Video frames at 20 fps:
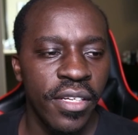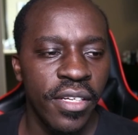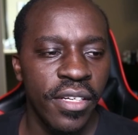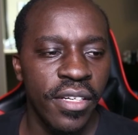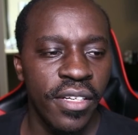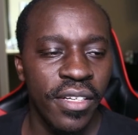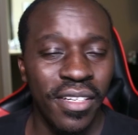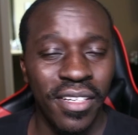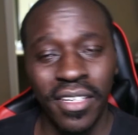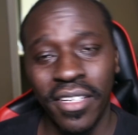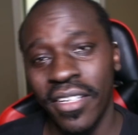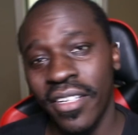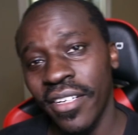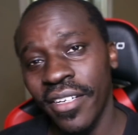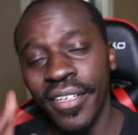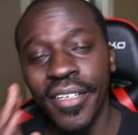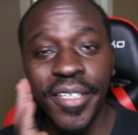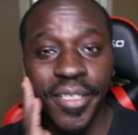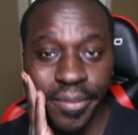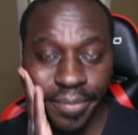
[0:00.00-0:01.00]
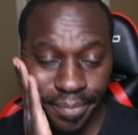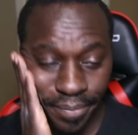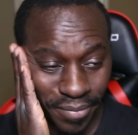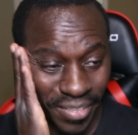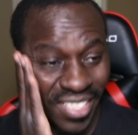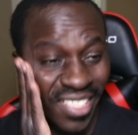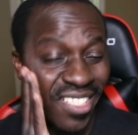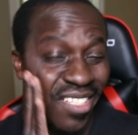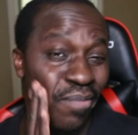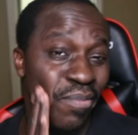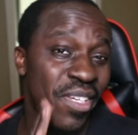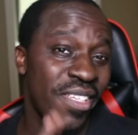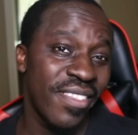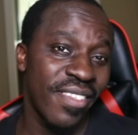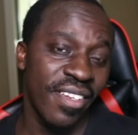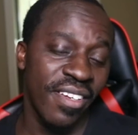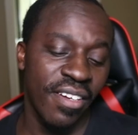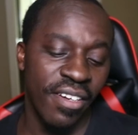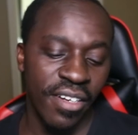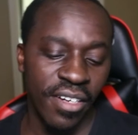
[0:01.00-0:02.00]
Uh, it's an amazing
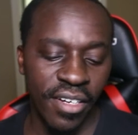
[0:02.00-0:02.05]
car.